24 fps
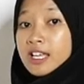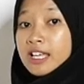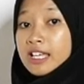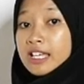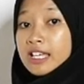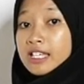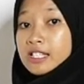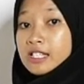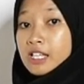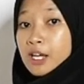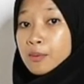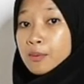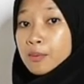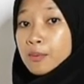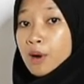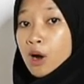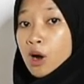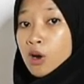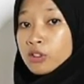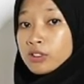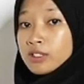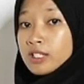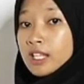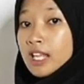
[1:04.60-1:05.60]
is
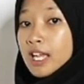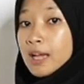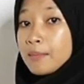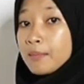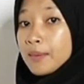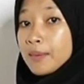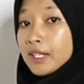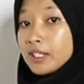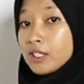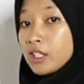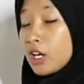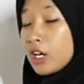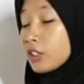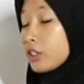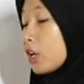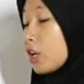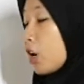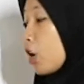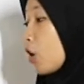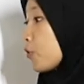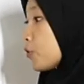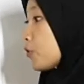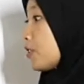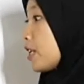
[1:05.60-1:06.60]
about method
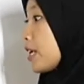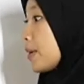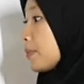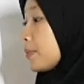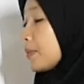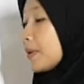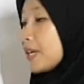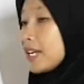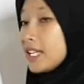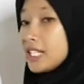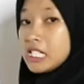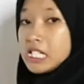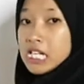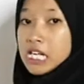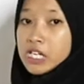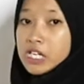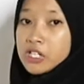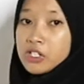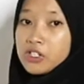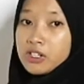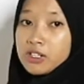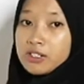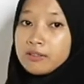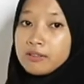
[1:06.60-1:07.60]
of
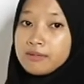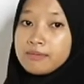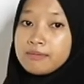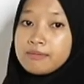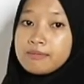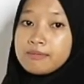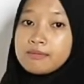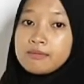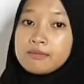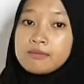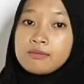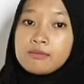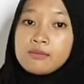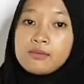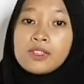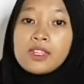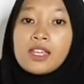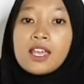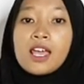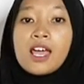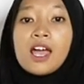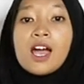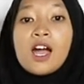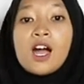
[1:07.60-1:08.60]
depreciation.
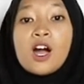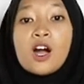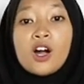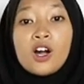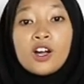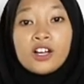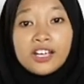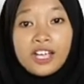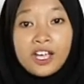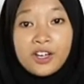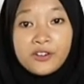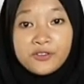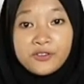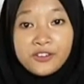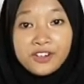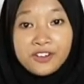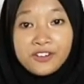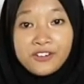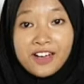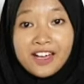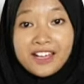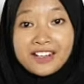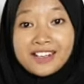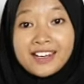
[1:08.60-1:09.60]
Okay
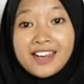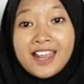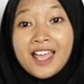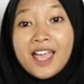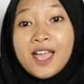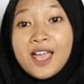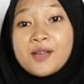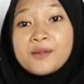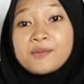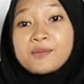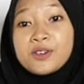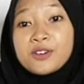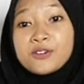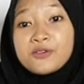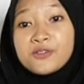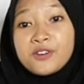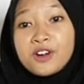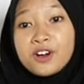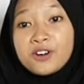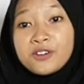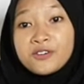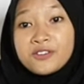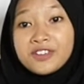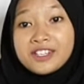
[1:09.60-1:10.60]
everyone,
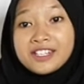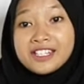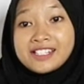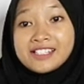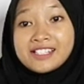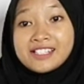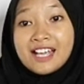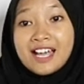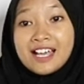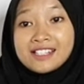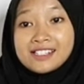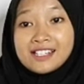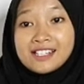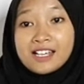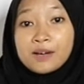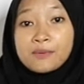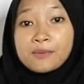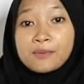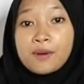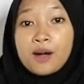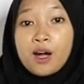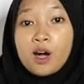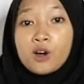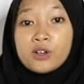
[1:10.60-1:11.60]
before we discuss
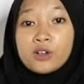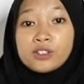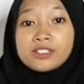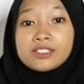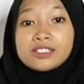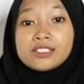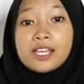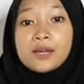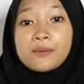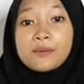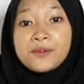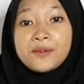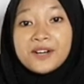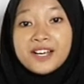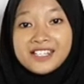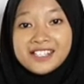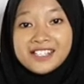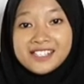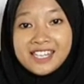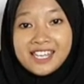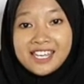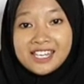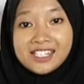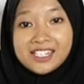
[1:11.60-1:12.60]
about
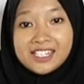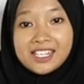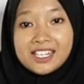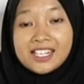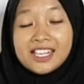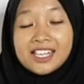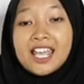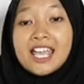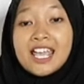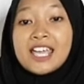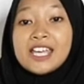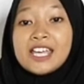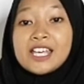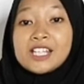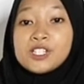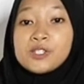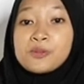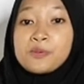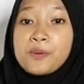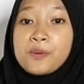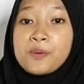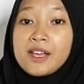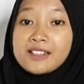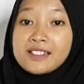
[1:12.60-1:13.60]
depreciation,
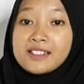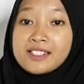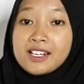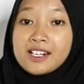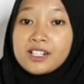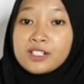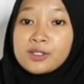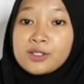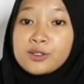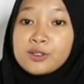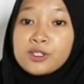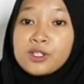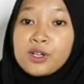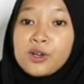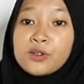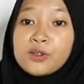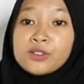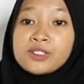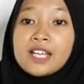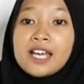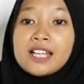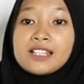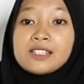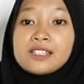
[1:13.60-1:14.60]
it's better to
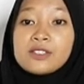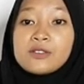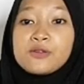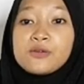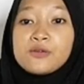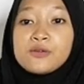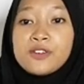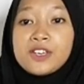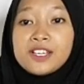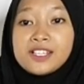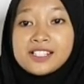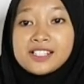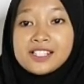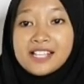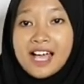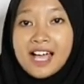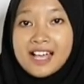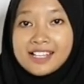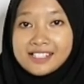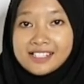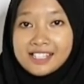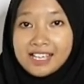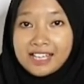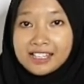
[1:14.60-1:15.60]
know that fixed
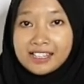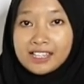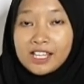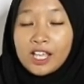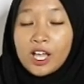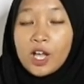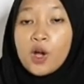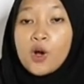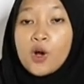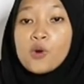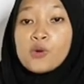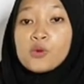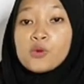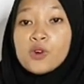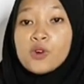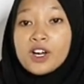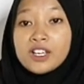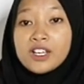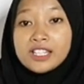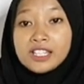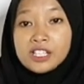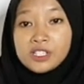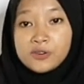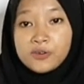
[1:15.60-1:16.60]
asset.
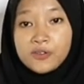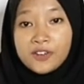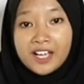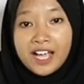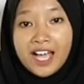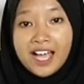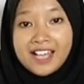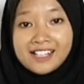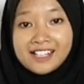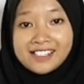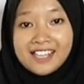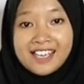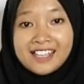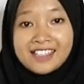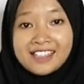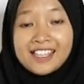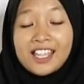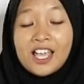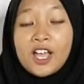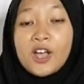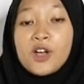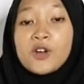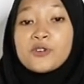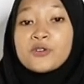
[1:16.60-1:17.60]
What is fixed
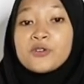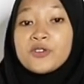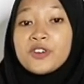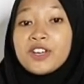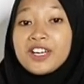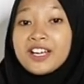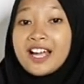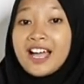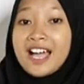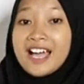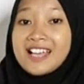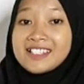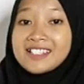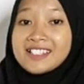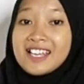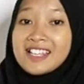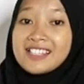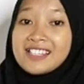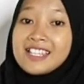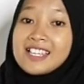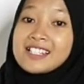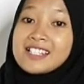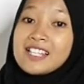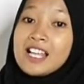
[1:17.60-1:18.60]
asset? Fixed
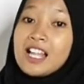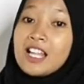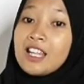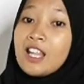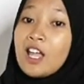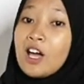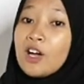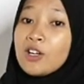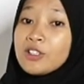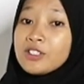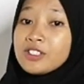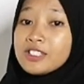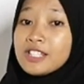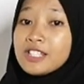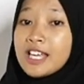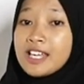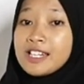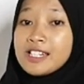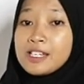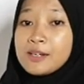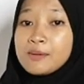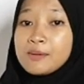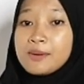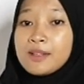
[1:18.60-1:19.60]
asset is a
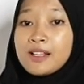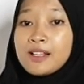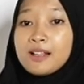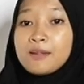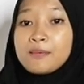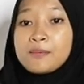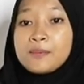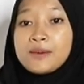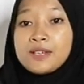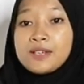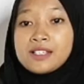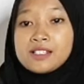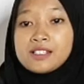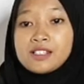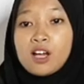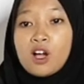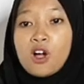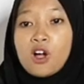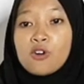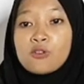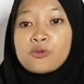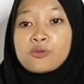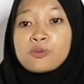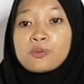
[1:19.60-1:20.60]
non-tangible piece
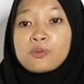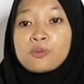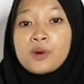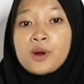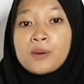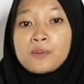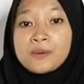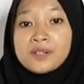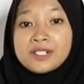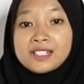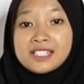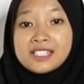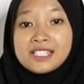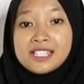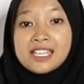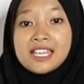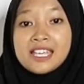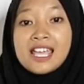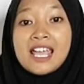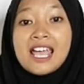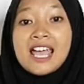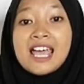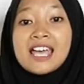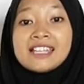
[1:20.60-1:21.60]
of
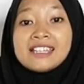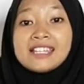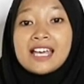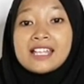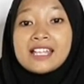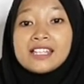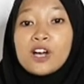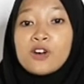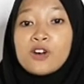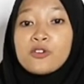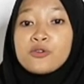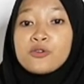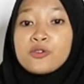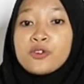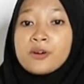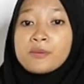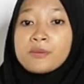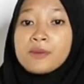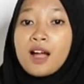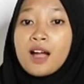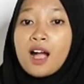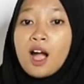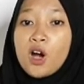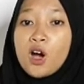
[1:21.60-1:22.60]
property that a
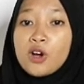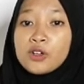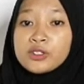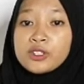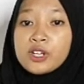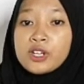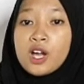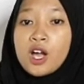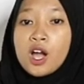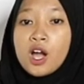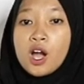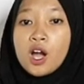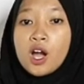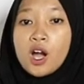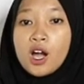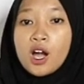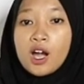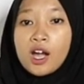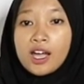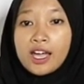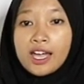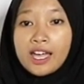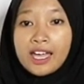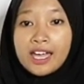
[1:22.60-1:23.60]
firm owns
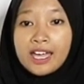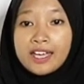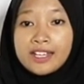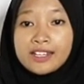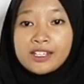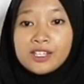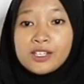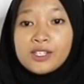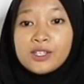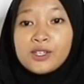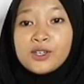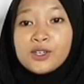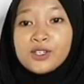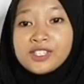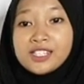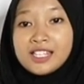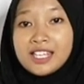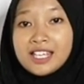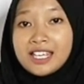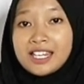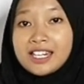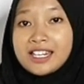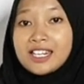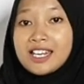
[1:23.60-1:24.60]
and
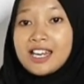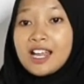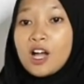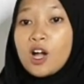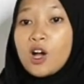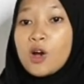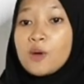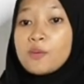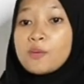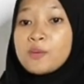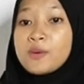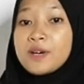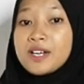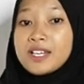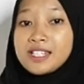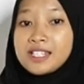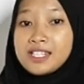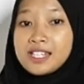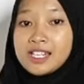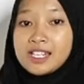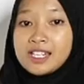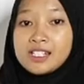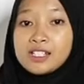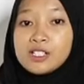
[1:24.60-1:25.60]
used in
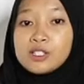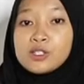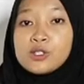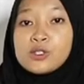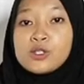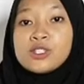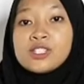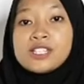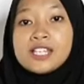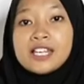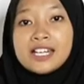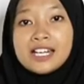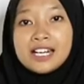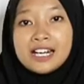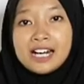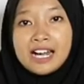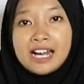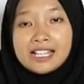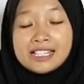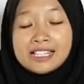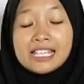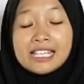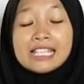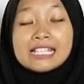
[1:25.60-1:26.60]
operation to
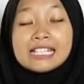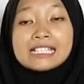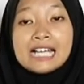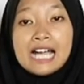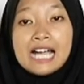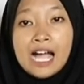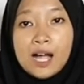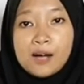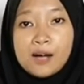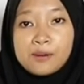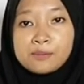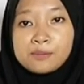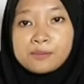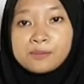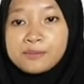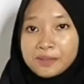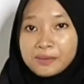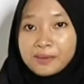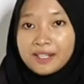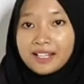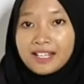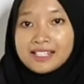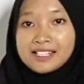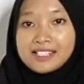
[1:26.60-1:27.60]
generate income.
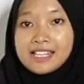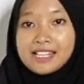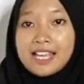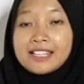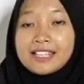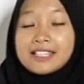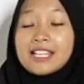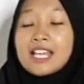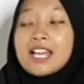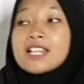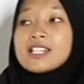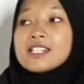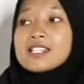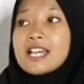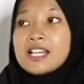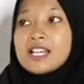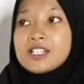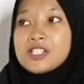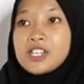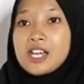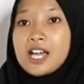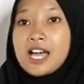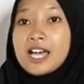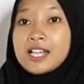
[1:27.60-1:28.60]
Tangible assets
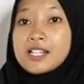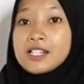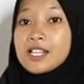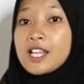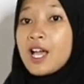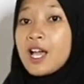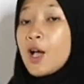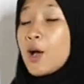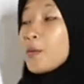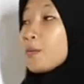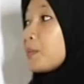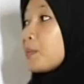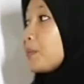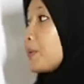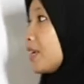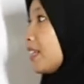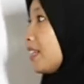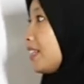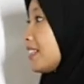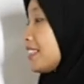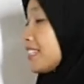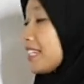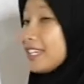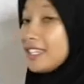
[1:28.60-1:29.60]
such as
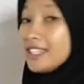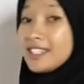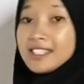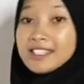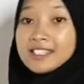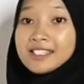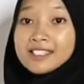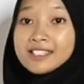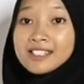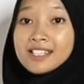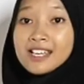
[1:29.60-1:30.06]
building,